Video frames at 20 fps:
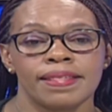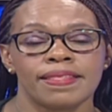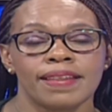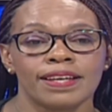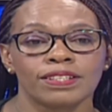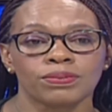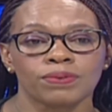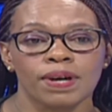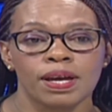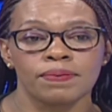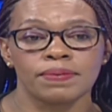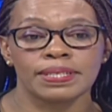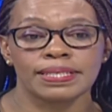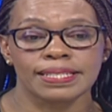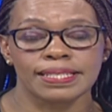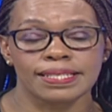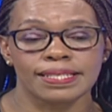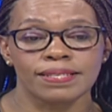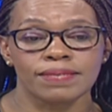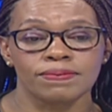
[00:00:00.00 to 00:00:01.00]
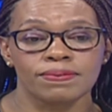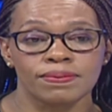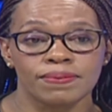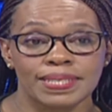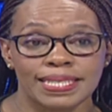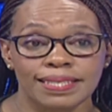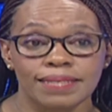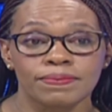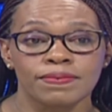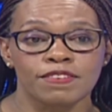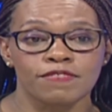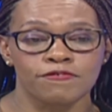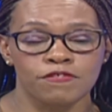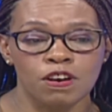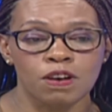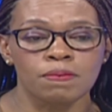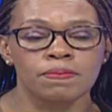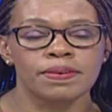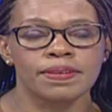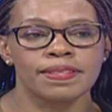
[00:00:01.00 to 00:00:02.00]
that's why we
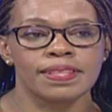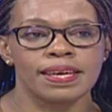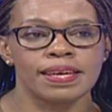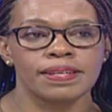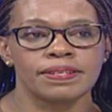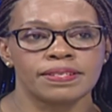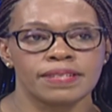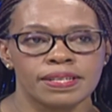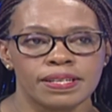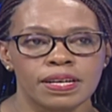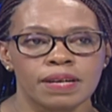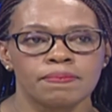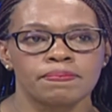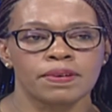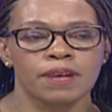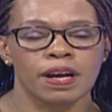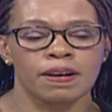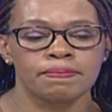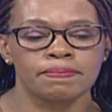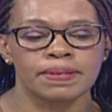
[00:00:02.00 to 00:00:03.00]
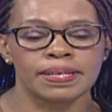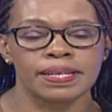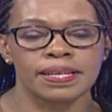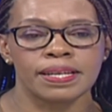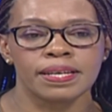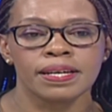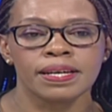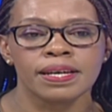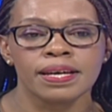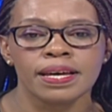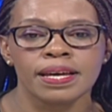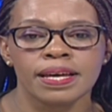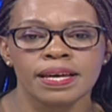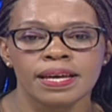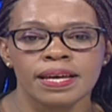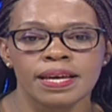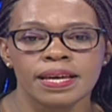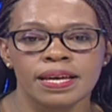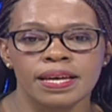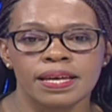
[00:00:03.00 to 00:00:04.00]
formed the Gileab company,
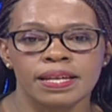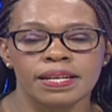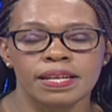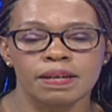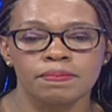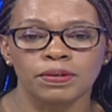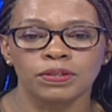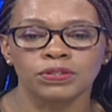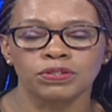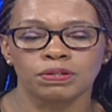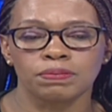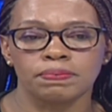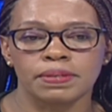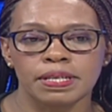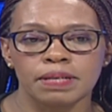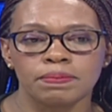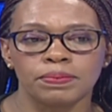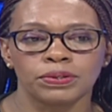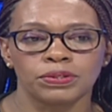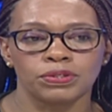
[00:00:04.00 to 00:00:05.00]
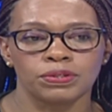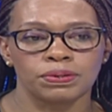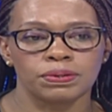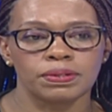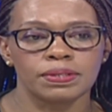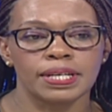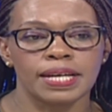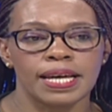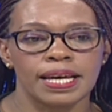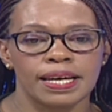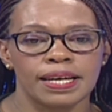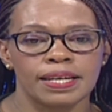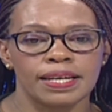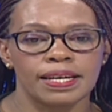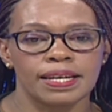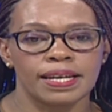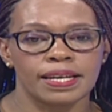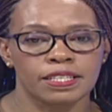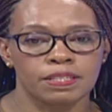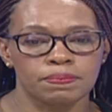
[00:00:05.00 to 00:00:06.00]
to be able to
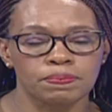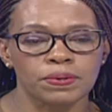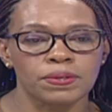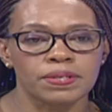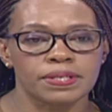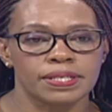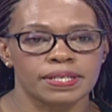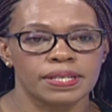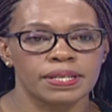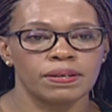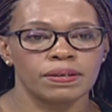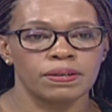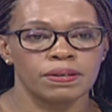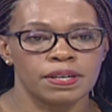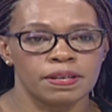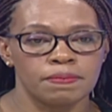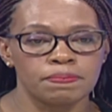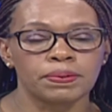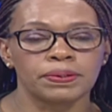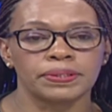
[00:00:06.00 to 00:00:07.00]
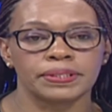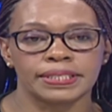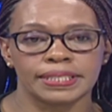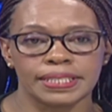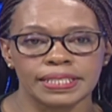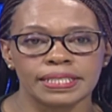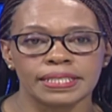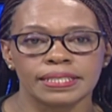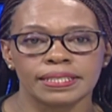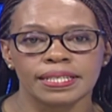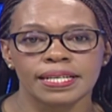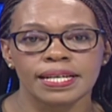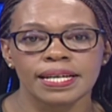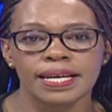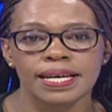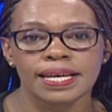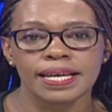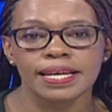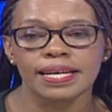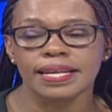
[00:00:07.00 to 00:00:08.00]
export or import tea
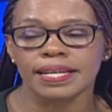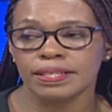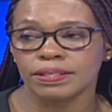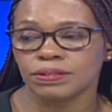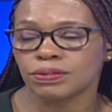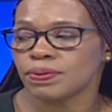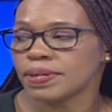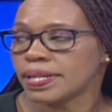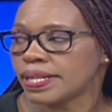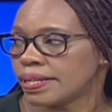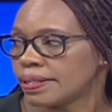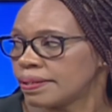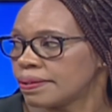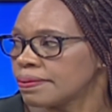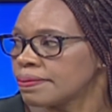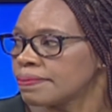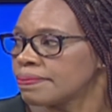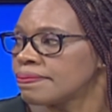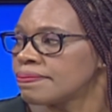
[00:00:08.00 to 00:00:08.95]
in Sweden.